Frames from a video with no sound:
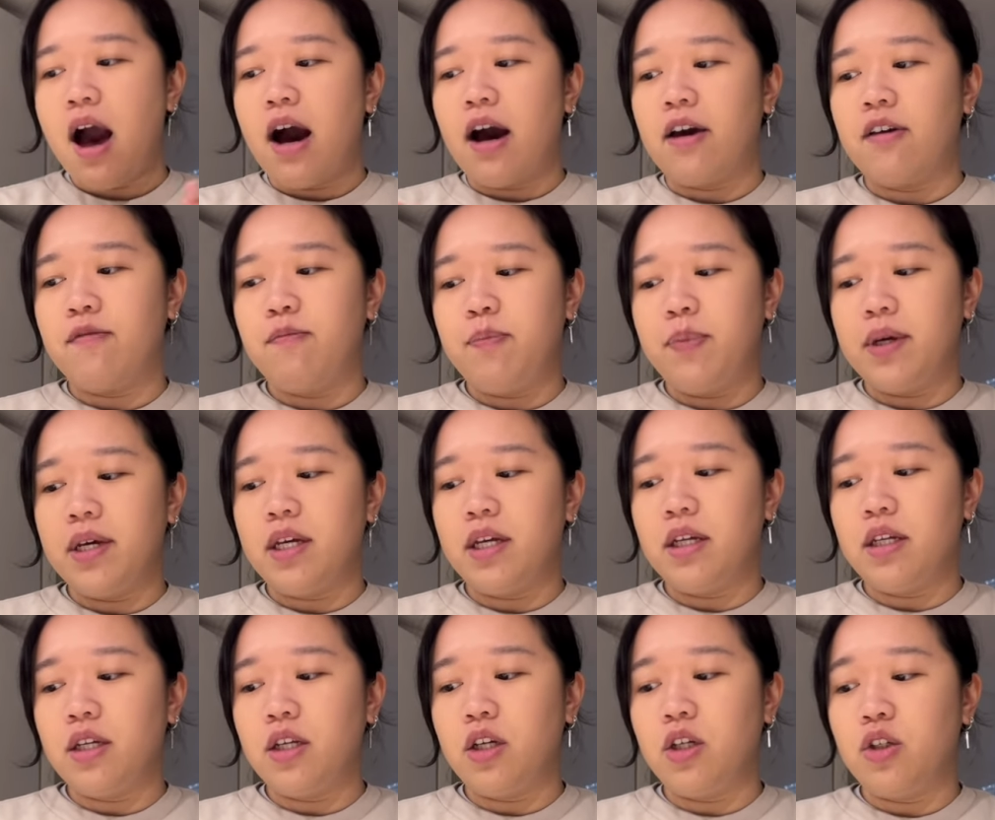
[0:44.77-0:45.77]
I've
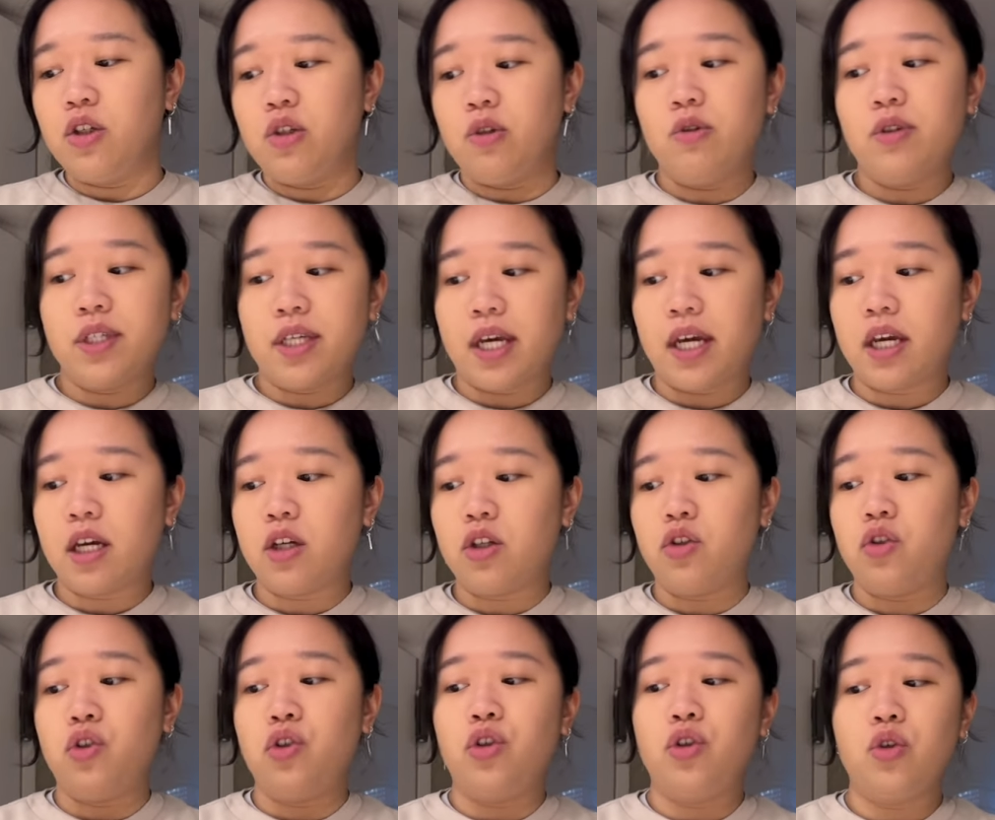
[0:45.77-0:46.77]
been using
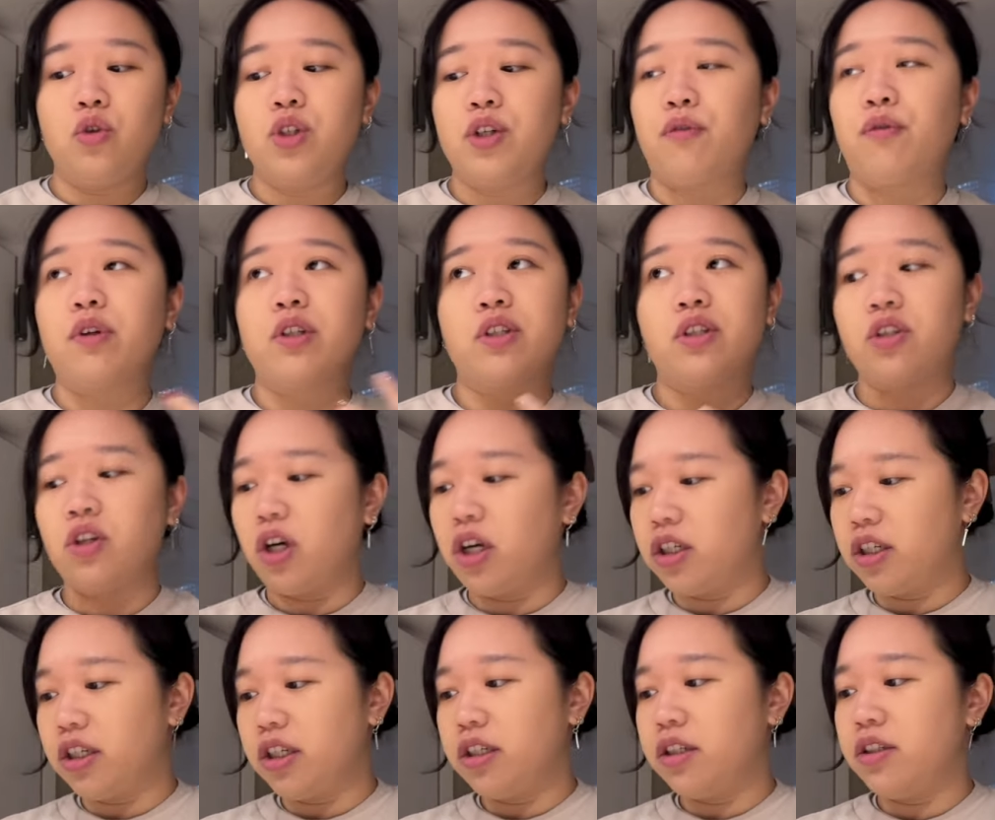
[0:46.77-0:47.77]
two different
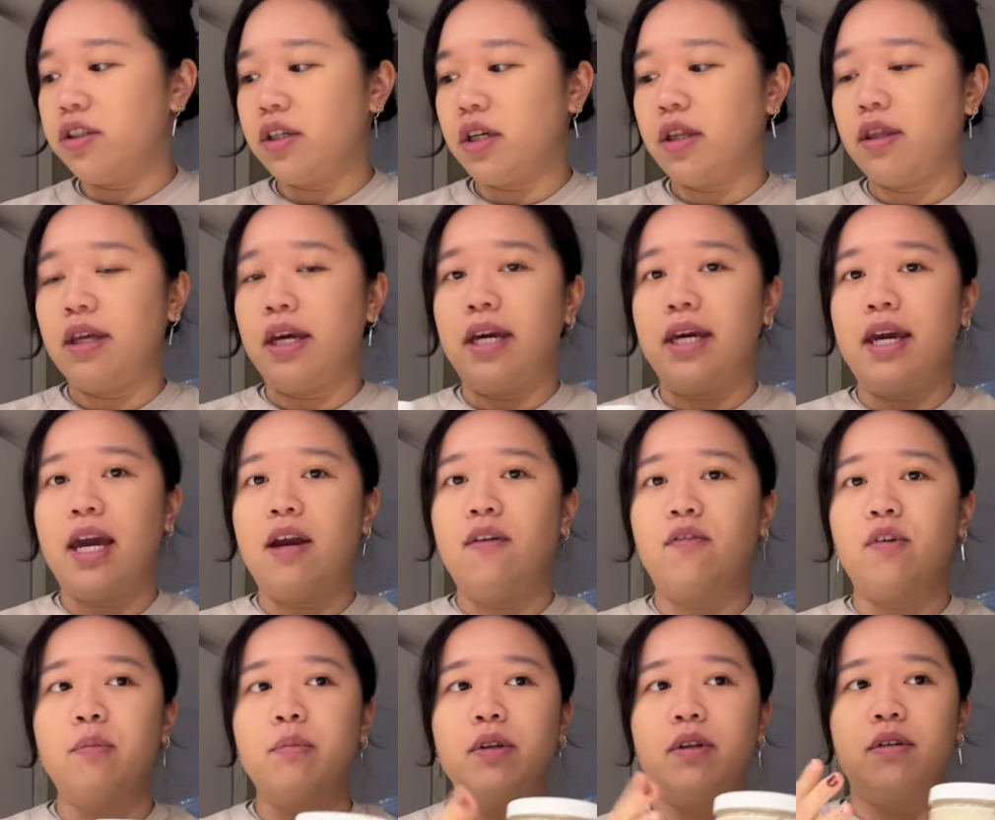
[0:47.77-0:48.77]
starters. They came
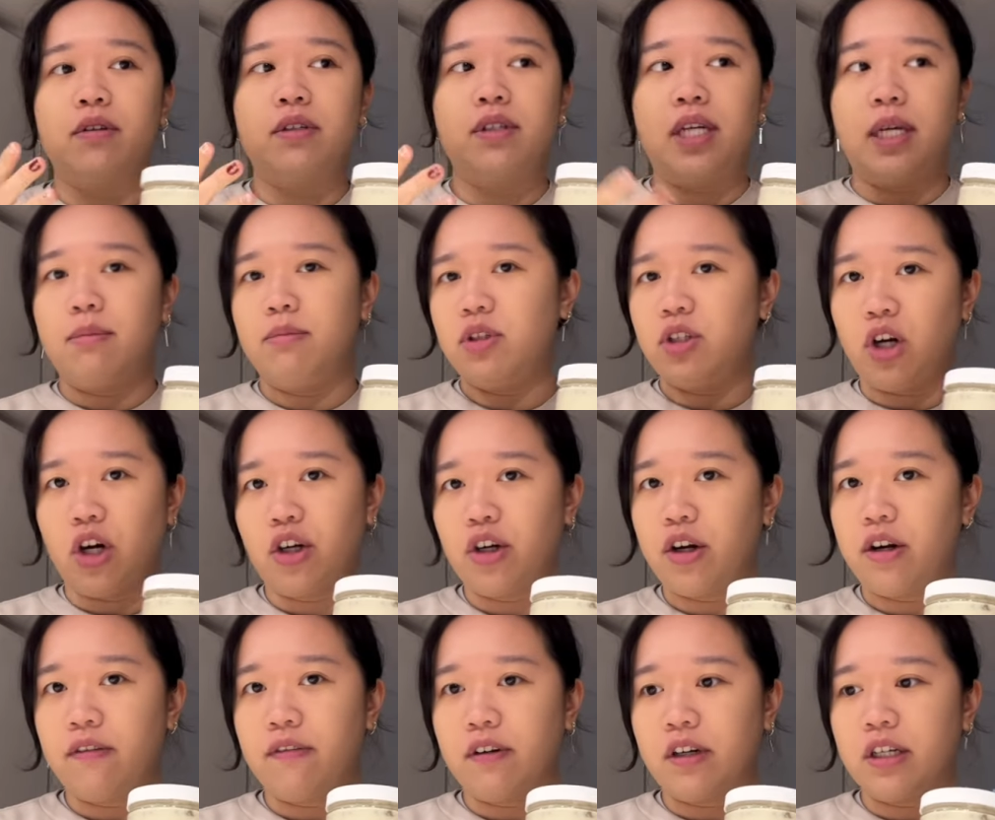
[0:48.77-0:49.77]
from the same
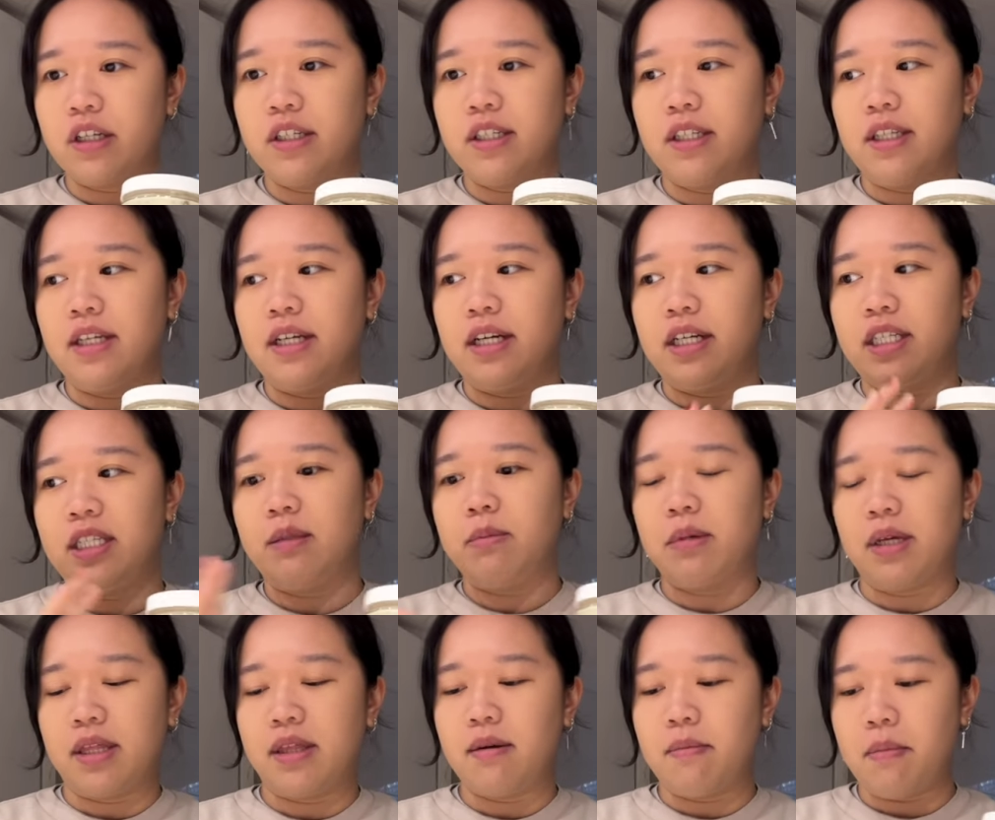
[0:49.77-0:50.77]
starter at first, and then I
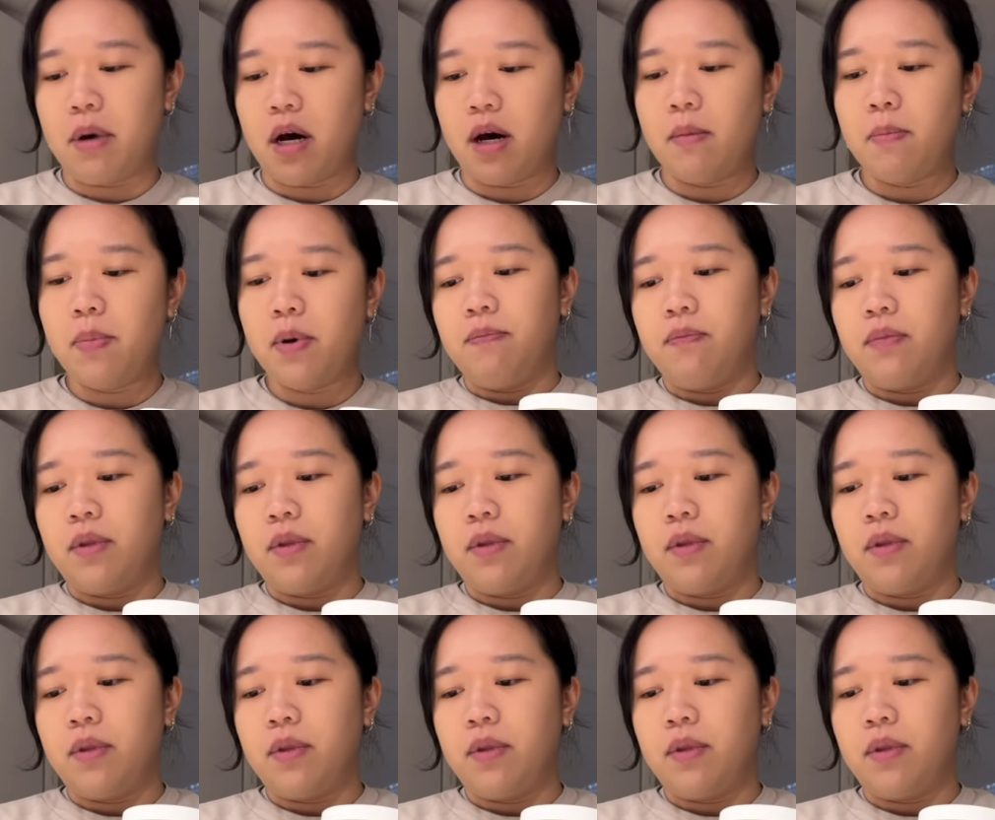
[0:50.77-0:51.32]
split them up.